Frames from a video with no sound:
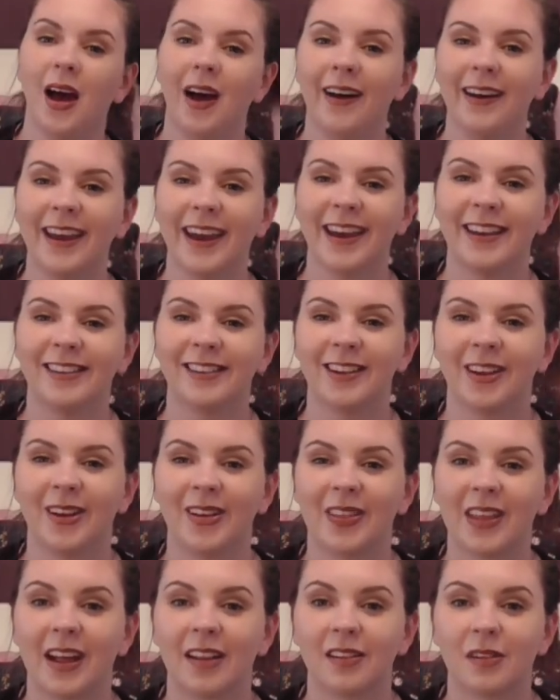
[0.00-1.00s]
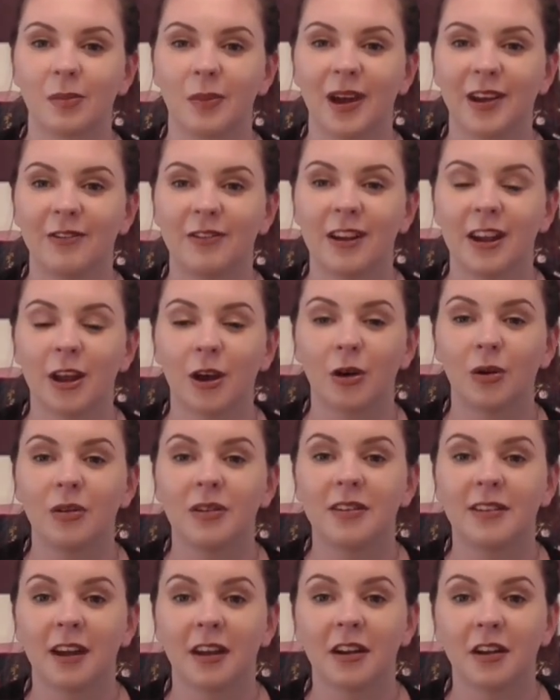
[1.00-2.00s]
Okay, so that's my video
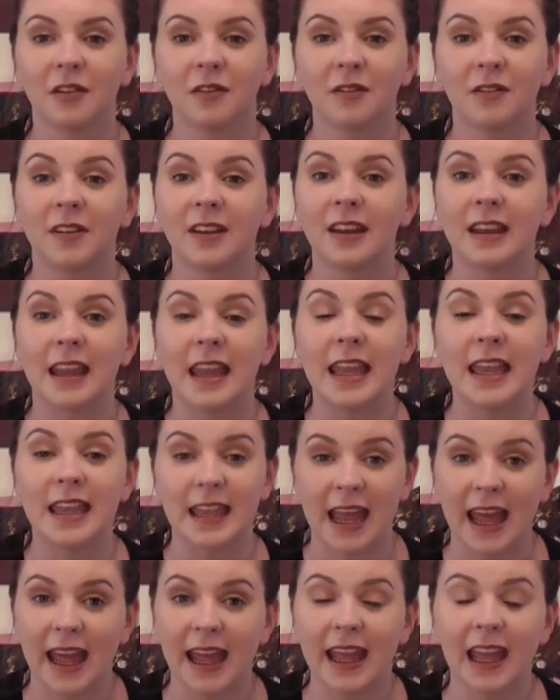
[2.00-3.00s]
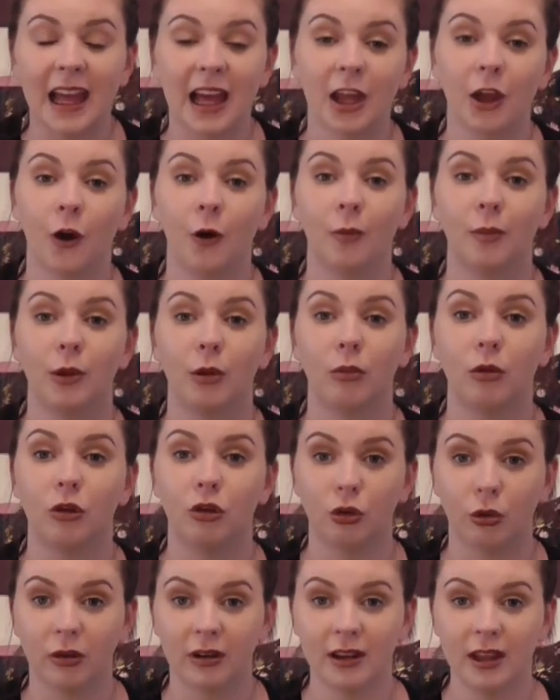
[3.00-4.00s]
done for today. I hope you
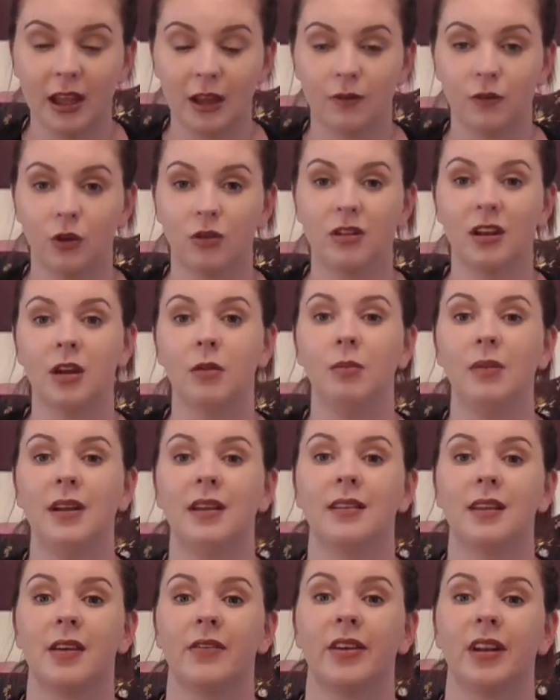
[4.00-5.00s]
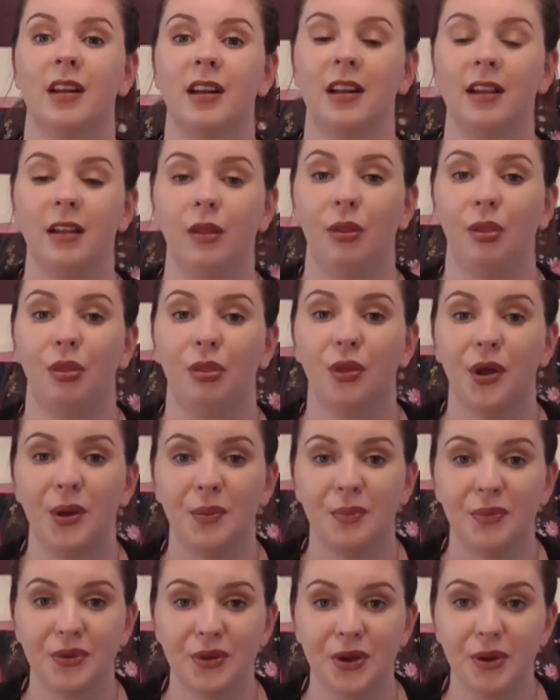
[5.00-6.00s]
enjoyed it. If you did, please give it a little
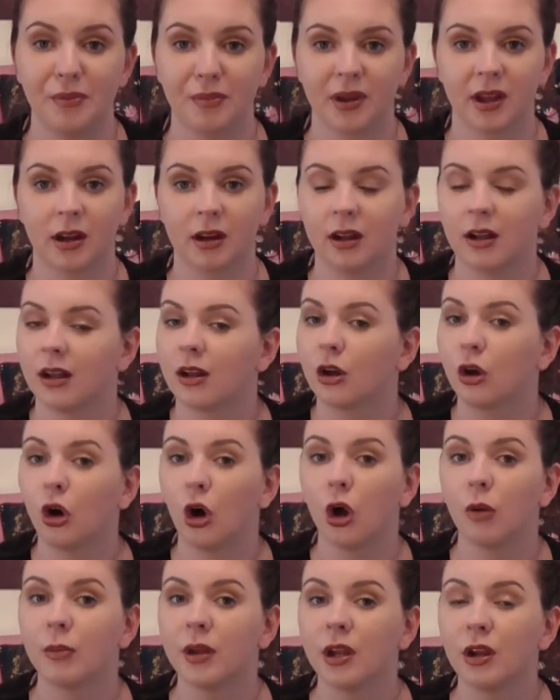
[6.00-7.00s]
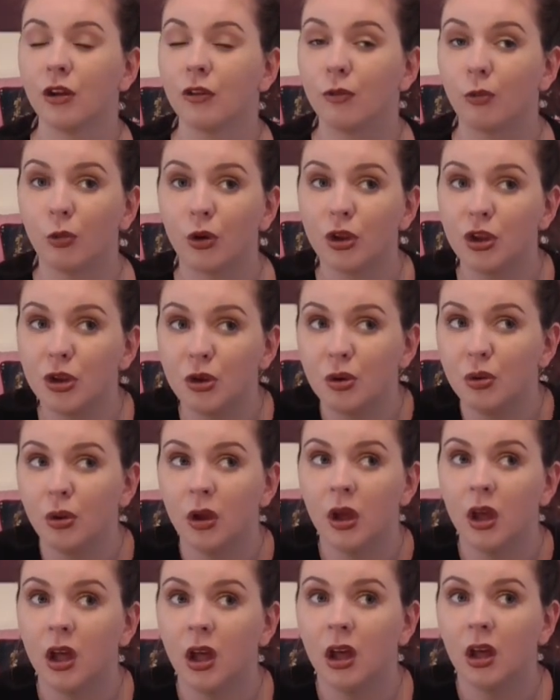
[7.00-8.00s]
thumbs up and a comment of what you
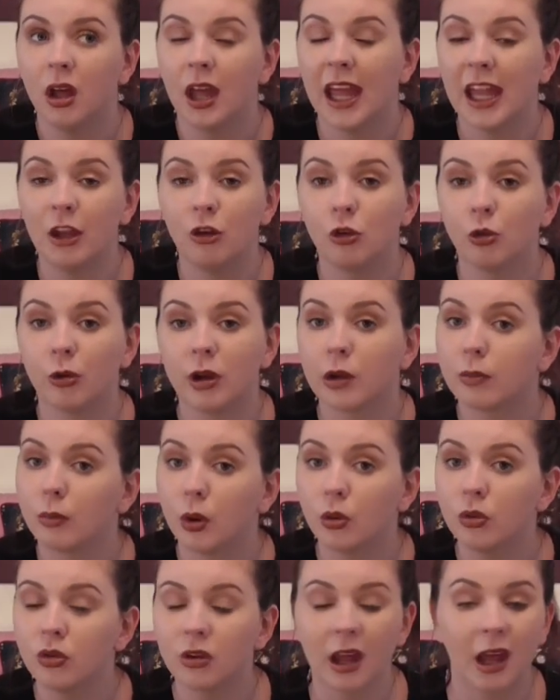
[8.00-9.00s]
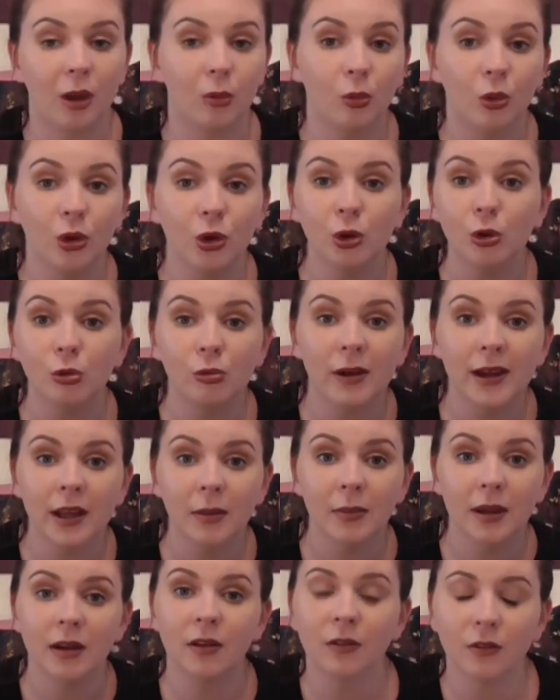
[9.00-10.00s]
enjoyed most and what you
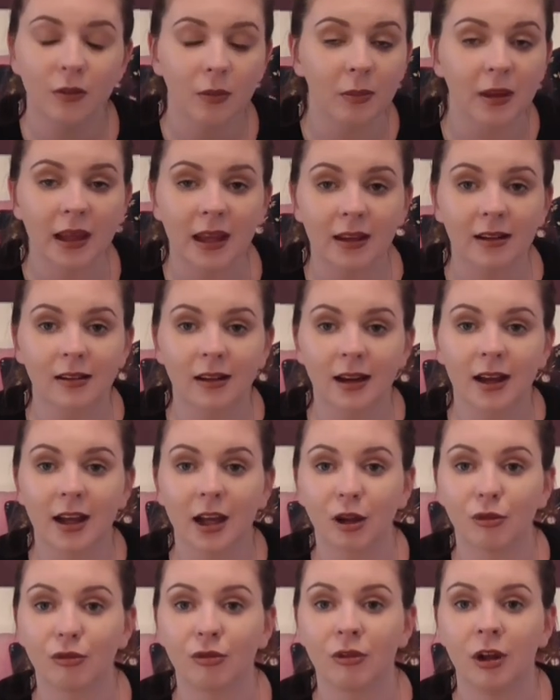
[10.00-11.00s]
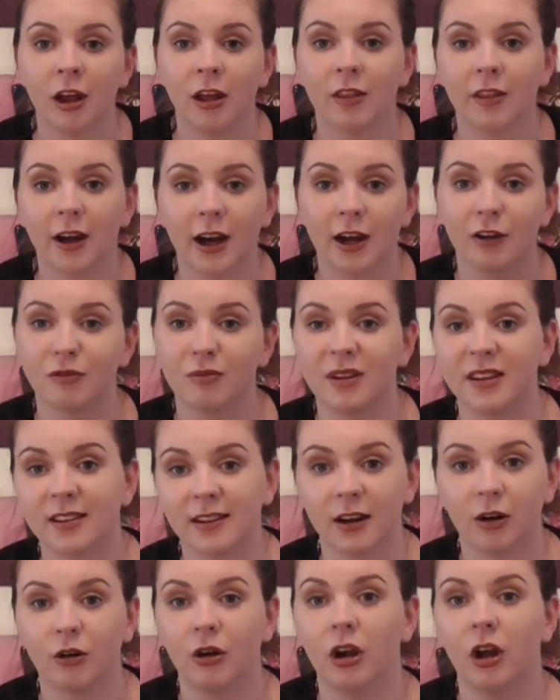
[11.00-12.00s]
recommend for me to have that I've
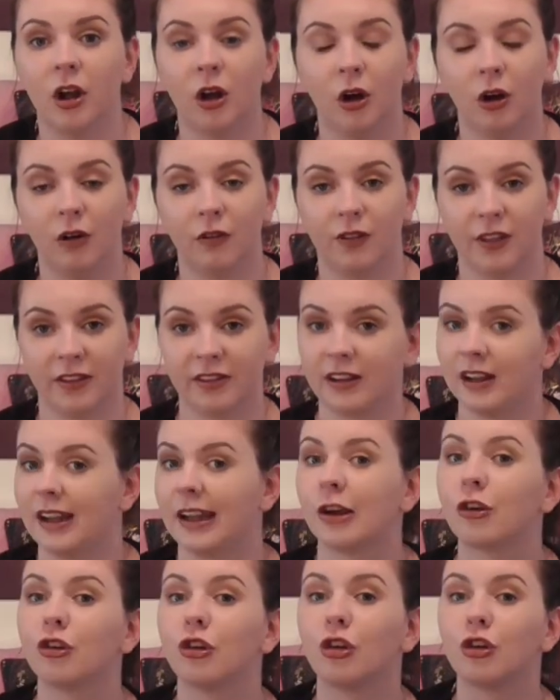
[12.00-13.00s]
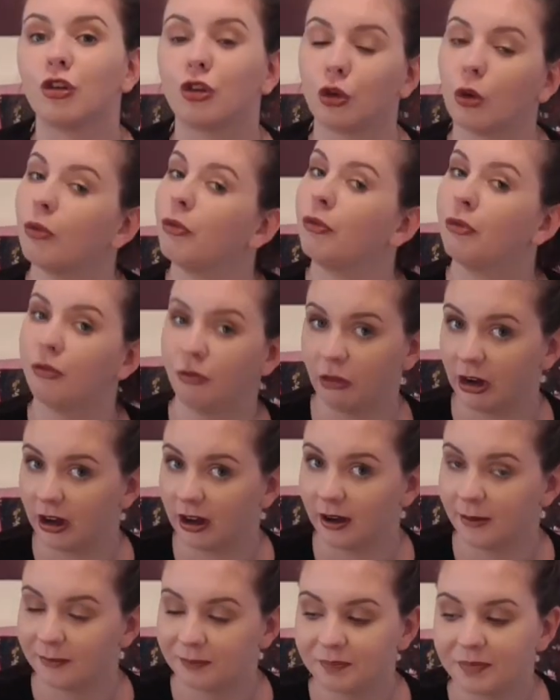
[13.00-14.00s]
missed out of this collection so
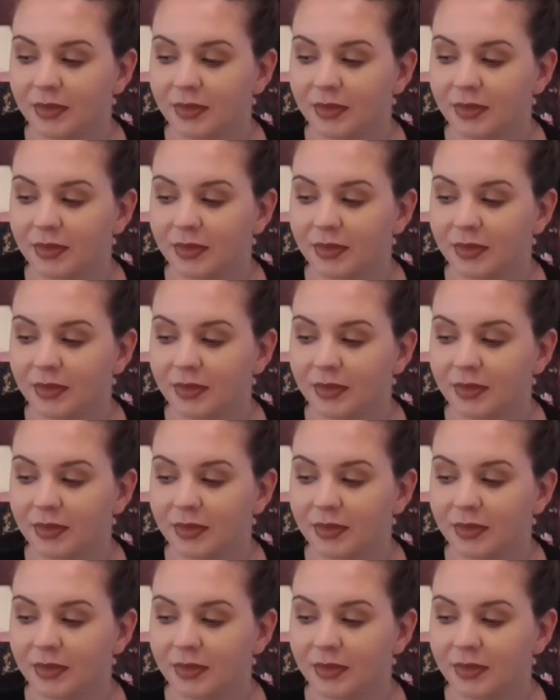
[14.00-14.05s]
far.